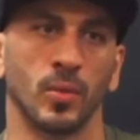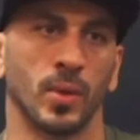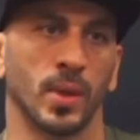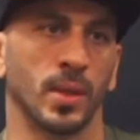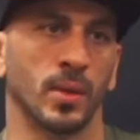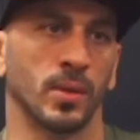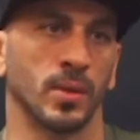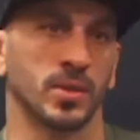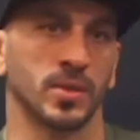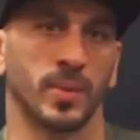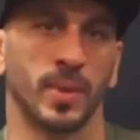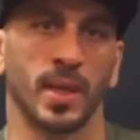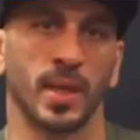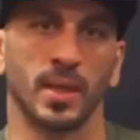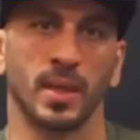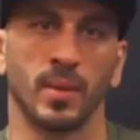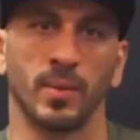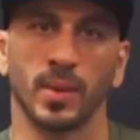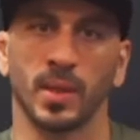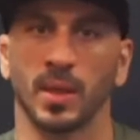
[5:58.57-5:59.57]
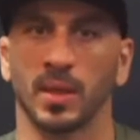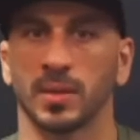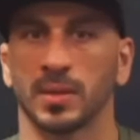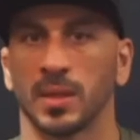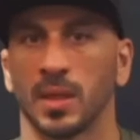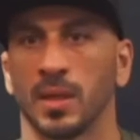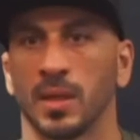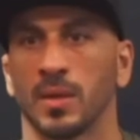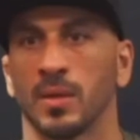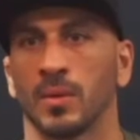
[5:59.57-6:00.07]
whether there's a pandemic
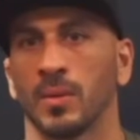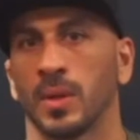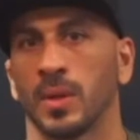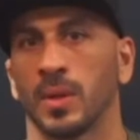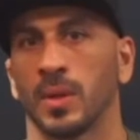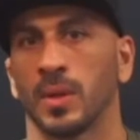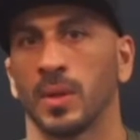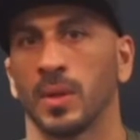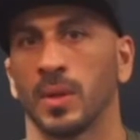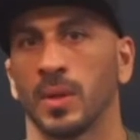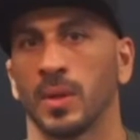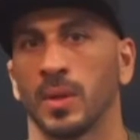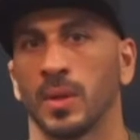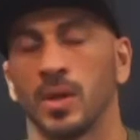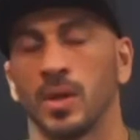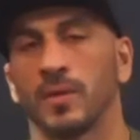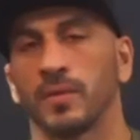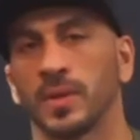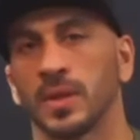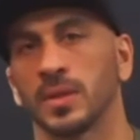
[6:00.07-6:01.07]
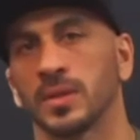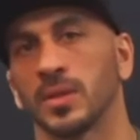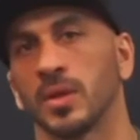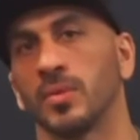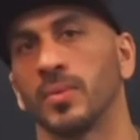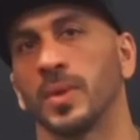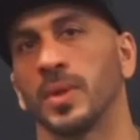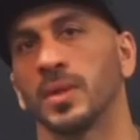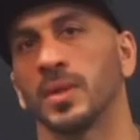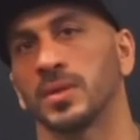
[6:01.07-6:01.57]
outside or whether, everything's
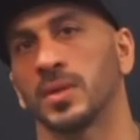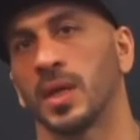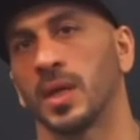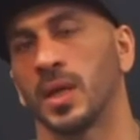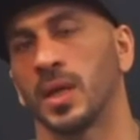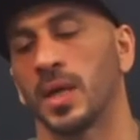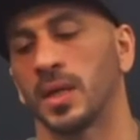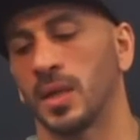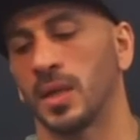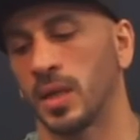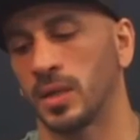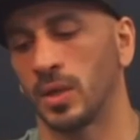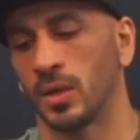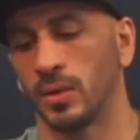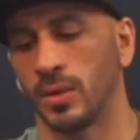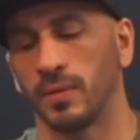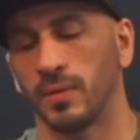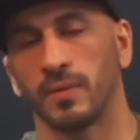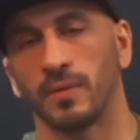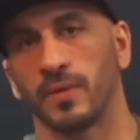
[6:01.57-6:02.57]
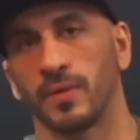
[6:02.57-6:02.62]
open. So I don't live